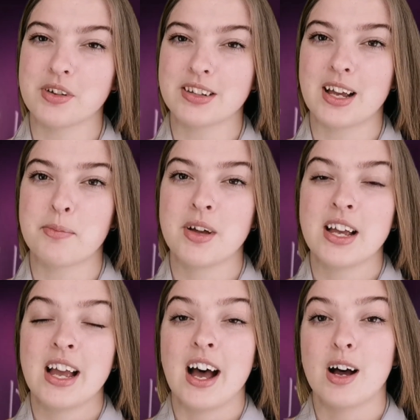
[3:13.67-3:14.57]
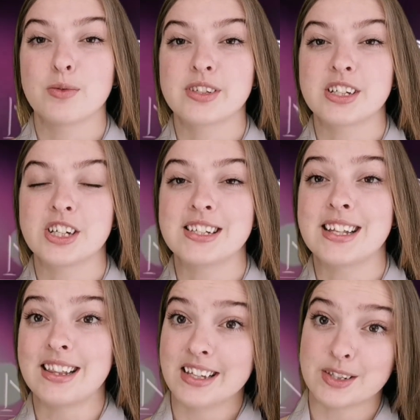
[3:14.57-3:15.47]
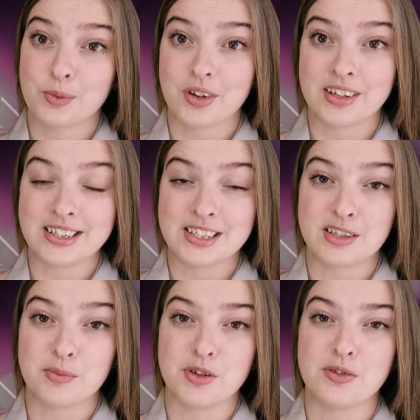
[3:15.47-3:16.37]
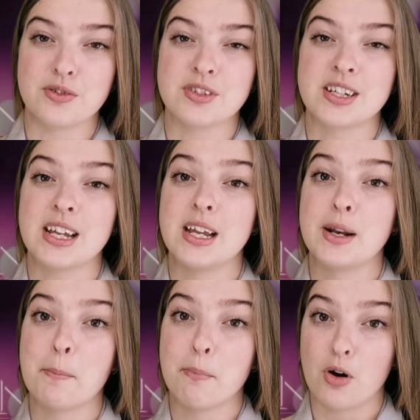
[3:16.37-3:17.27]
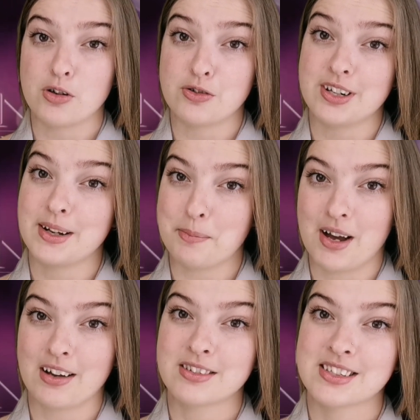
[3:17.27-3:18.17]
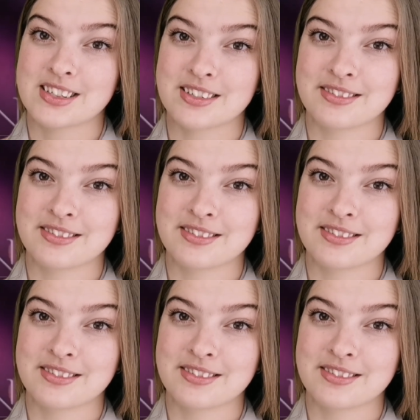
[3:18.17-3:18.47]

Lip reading: build up, I would suggest that this oil needs to be used in moderate amounts.